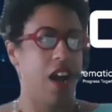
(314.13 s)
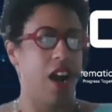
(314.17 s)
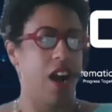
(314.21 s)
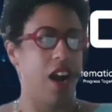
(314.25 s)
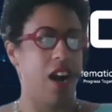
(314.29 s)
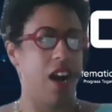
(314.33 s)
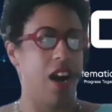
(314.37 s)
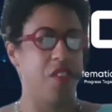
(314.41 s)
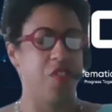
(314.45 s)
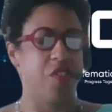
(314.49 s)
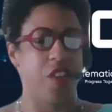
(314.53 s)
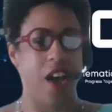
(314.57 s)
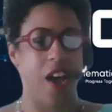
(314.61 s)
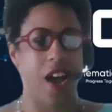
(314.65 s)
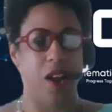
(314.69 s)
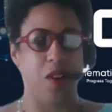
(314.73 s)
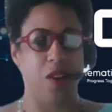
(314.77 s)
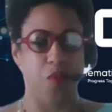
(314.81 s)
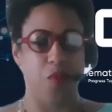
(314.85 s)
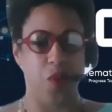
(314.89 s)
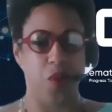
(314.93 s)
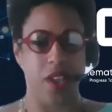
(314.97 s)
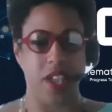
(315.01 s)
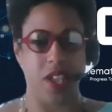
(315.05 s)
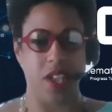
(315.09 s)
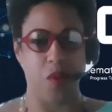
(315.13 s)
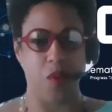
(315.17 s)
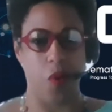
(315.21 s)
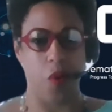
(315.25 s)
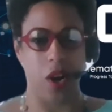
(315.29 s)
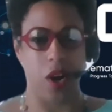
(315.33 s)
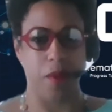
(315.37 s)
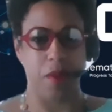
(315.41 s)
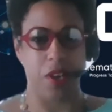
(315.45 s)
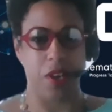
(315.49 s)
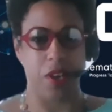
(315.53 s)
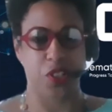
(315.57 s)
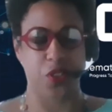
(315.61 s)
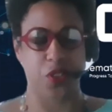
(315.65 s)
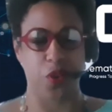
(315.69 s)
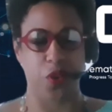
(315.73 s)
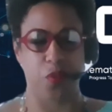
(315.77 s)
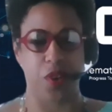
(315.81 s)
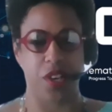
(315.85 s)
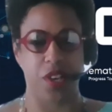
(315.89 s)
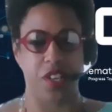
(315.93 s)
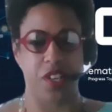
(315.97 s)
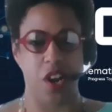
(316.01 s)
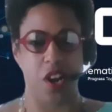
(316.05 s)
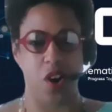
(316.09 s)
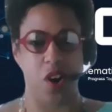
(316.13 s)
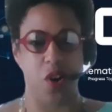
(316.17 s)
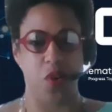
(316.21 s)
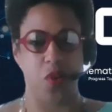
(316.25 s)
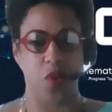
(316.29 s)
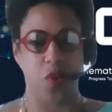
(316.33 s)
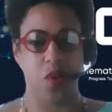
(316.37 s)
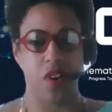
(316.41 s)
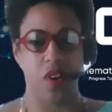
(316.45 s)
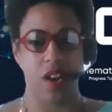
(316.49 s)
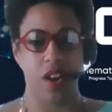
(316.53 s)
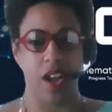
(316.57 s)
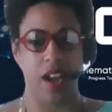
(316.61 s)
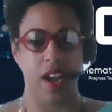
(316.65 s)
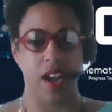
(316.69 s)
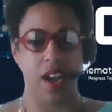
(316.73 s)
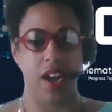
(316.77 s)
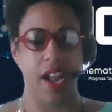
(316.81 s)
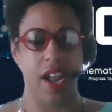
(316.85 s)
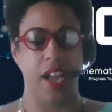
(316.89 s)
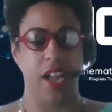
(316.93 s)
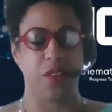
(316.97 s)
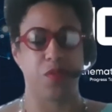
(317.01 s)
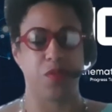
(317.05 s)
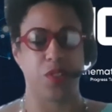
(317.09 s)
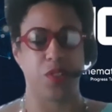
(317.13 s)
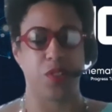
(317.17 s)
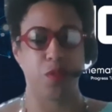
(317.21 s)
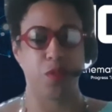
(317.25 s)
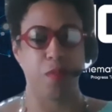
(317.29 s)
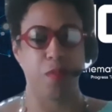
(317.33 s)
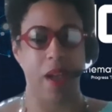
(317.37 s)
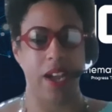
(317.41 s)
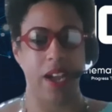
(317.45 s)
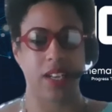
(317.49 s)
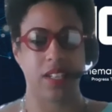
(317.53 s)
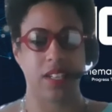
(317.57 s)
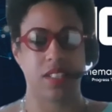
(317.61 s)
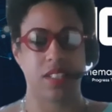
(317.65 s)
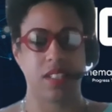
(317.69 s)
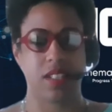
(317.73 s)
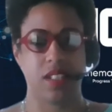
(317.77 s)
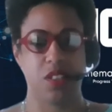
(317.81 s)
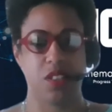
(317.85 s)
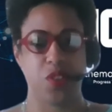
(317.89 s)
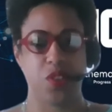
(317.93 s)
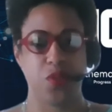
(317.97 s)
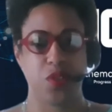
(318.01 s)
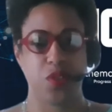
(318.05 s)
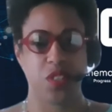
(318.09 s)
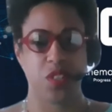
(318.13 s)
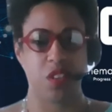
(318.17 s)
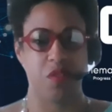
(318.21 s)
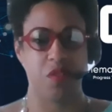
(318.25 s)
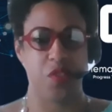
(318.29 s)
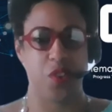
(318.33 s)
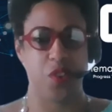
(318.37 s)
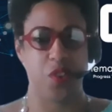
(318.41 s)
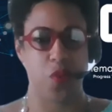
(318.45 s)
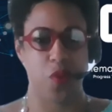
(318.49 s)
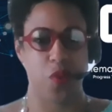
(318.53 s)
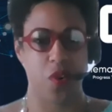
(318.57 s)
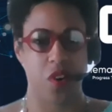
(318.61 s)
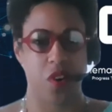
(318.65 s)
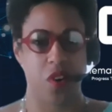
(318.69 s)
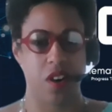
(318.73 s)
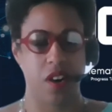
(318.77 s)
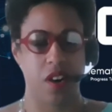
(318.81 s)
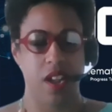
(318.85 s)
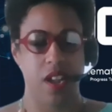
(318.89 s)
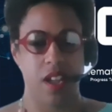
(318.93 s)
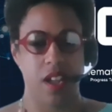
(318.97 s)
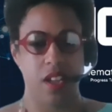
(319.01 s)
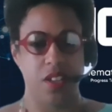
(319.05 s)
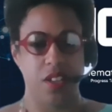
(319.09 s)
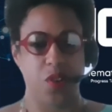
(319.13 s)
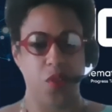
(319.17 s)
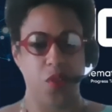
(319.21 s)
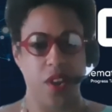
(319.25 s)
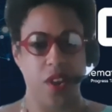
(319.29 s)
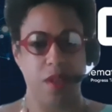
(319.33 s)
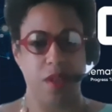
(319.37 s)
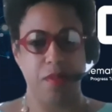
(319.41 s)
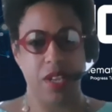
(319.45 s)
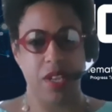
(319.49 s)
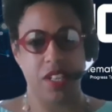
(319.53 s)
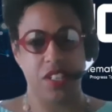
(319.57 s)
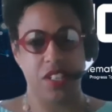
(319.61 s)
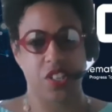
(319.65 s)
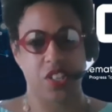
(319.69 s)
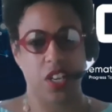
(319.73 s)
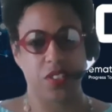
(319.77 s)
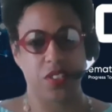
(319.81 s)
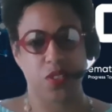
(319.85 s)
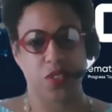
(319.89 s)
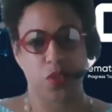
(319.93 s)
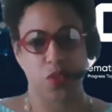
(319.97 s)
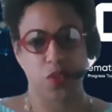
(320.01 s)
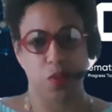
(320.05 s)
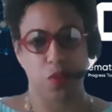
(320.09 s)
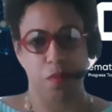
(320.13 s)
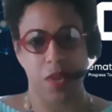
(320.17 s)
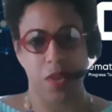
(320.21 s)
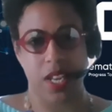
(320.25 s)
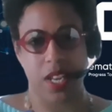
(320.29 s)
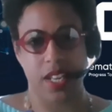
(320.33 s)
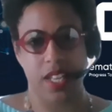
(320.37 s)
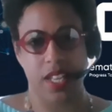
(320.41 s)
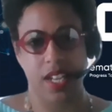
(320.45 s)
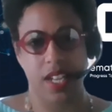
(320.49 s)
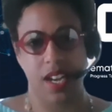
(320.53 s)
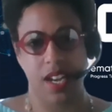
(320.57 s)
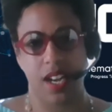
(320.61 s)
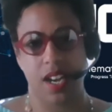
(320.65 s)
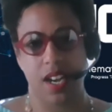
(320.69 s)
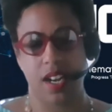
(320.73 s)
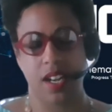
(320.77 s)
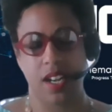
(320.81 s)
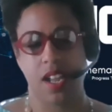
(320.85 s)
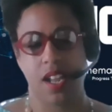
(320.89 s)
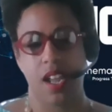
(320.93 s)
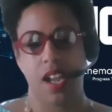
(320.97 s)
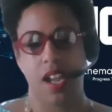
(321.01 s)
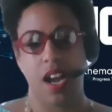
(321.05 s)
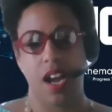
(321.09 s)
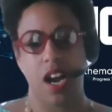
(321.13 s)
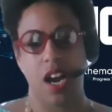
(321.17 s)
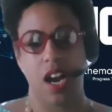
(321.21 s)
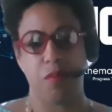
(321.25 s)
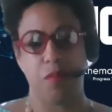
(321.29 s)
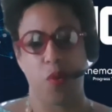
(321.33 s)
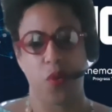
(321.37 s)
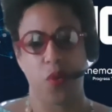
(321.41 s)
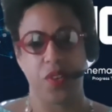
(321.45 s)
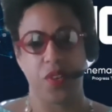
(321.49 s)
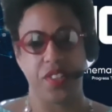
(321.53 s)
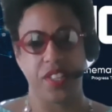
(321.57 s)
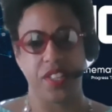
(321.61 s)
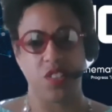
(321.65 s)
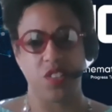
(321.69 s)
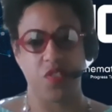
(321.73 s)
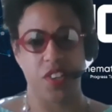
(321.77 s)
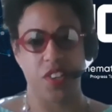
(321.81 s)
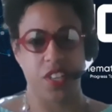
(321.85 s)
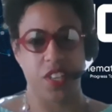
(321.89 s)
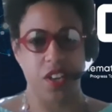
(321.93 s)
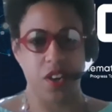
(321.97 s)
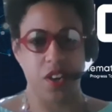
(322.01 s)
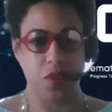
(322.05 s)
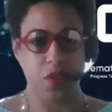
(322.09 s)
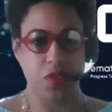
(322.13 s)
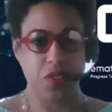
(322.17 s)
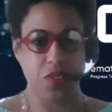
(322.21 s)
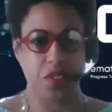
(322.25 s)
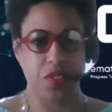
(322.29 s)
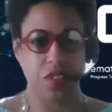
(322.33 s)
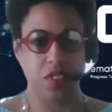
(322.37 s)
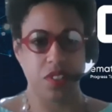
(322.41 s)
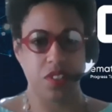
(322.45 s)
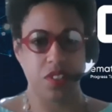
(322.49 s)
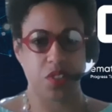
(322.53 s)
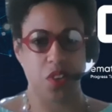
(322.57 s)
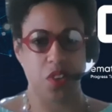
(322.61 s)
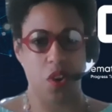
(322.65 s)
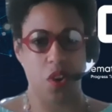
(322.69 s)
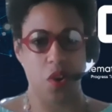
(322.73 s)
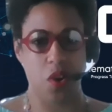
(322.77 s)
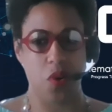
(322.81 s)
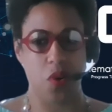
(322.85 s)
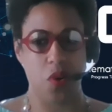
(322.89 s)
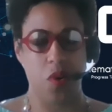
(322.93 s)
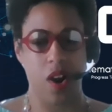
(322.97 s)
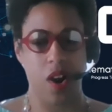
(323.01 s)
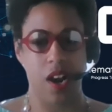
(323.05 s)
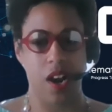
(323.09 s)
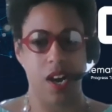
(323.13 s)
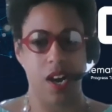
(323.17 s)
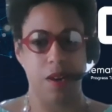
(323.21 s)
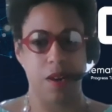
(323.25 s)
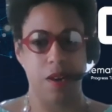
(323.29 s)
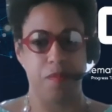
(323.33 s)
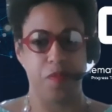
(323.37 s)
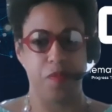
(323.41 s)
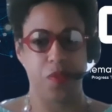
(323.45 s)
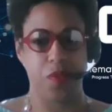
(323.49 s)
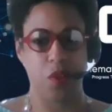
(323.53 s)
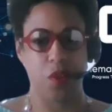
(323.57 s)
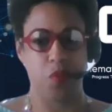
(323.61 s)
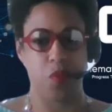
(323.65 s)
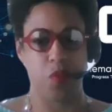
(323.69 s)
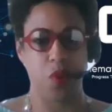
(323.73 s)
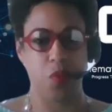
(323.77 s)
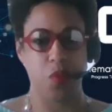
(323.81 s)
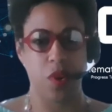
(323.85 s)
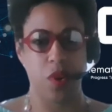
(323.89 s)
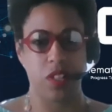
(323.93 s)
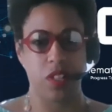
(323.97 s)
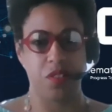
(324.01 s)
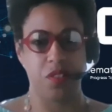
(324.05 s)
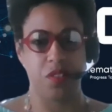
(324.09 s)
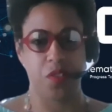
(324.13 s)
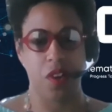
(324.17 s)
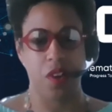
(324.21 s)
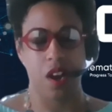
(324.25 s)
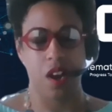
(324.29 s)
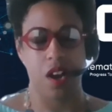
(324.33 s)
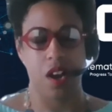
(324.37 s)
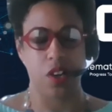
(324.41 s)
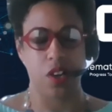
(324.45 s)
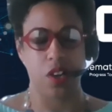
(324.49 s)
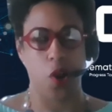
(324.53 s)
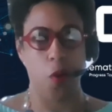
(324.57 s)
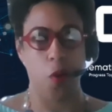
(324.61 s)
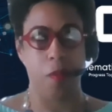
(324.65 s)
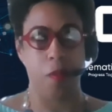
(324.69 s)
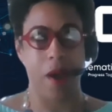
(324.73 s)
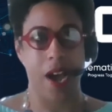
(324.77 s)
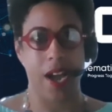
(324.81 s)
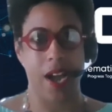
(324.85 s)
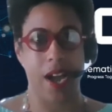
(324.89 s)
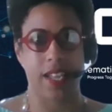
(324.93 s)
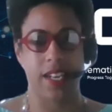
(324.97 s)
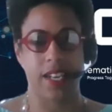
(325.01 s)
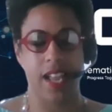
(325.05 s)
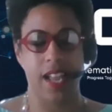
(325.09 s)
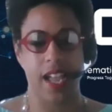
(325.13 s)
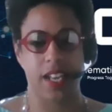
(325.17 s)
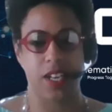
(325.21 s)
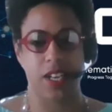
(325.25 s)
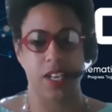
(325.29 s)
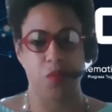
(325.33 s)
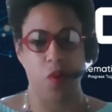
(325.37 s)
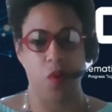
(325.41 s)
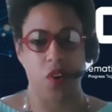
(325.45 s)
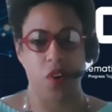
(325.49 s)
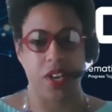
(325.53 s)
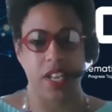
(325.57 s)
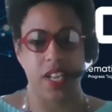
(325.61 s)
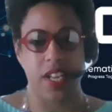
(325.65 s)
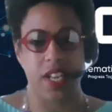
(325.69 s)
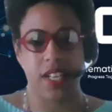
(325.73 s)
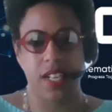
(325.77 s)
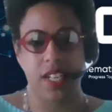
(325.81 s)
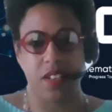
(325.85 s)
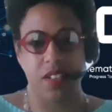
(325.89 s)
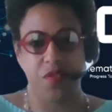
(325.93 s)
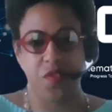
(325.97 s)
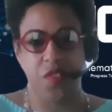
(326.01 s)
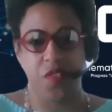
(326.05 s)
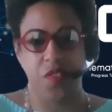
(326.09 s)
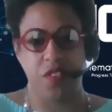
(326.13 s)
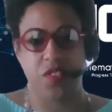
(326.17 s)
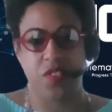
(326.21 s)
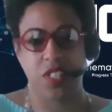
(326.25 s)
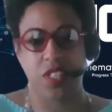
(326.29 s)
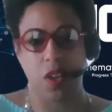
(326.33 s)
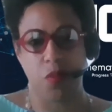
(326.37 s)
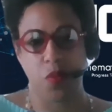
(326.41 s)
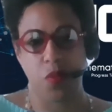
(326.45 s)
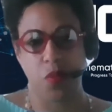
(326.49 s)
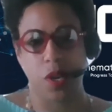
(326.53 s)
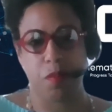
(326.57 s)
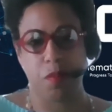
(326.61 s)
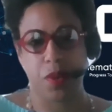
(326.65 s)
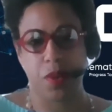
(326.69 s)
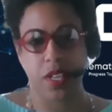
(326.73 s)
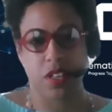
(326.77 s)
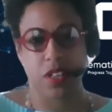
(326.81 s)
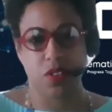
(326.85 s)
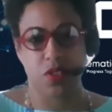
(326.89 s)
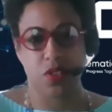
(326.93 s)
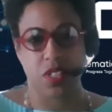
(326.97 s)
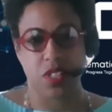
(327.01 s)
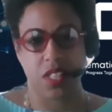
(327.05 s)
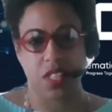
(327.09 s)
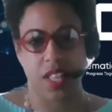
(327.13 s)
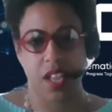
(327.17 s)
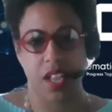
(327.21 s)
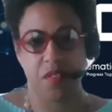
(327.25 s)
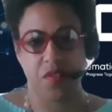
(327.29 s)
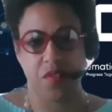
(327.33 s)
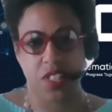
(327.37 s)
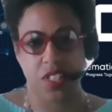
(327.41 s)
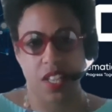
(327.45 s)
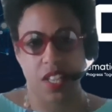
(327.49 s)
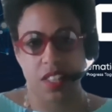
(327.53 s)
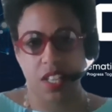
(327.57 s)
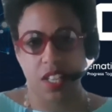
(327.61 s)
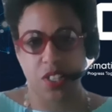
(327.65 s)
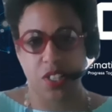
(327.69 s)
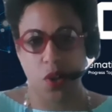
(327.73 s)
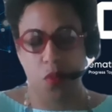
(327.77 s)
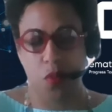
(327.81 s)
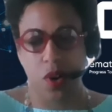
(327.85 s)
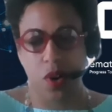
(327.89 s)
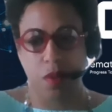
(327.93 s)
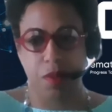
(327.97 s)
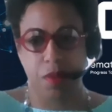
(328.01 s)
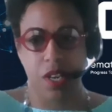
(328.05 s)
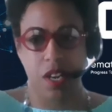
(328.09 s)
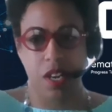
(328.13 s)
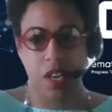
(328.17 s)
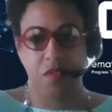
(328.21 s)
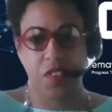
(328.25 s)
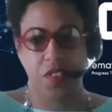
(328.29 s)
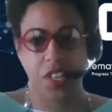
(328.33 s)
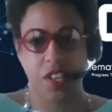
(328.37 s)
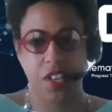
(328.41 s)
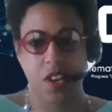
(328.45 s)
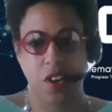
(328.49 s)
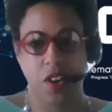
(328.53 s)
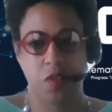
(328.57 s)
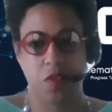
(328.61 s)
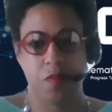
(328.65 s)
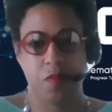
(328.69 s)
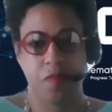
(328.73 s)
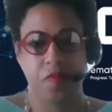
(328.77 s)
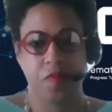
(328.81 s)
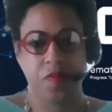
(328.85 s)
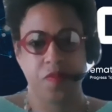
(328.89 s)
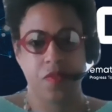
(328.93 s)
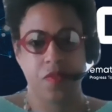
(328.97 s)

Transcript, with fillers: Uh, that we want to make sure we know uh, and respect use of your your image on social media um, or in these videos. So um, we will have, uh, go back and edit where needed if, if someone appears and they've said they don't want to be on video.